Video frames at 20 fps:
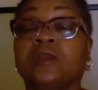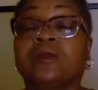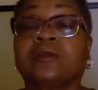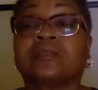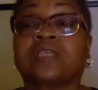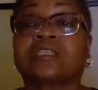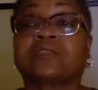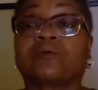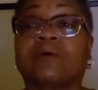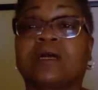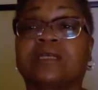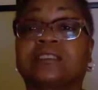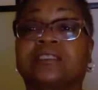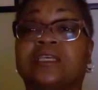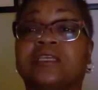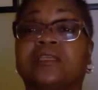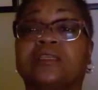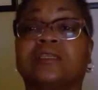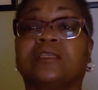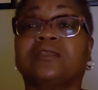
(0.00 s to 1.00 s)
That's why I
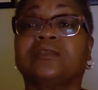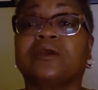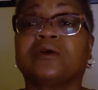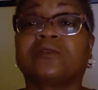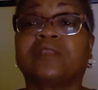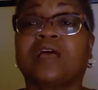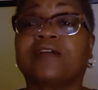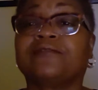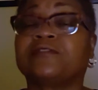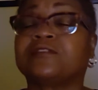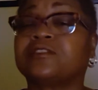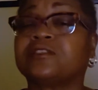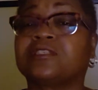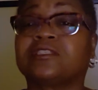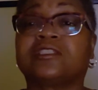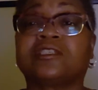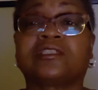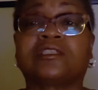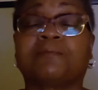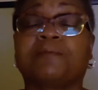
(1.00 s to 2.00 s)
say in your life,
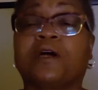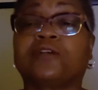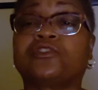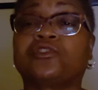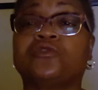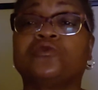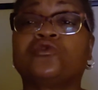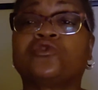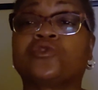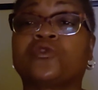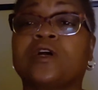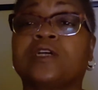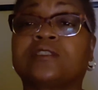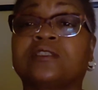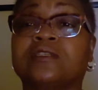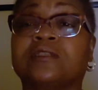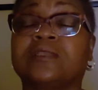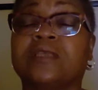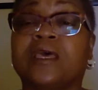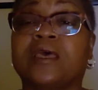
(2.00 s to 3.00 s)
it's just about you
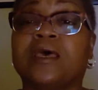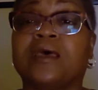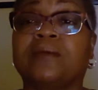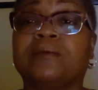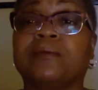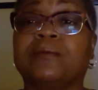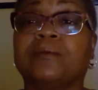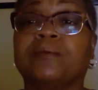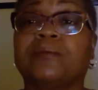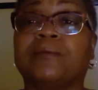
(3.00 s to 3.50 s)
trusting that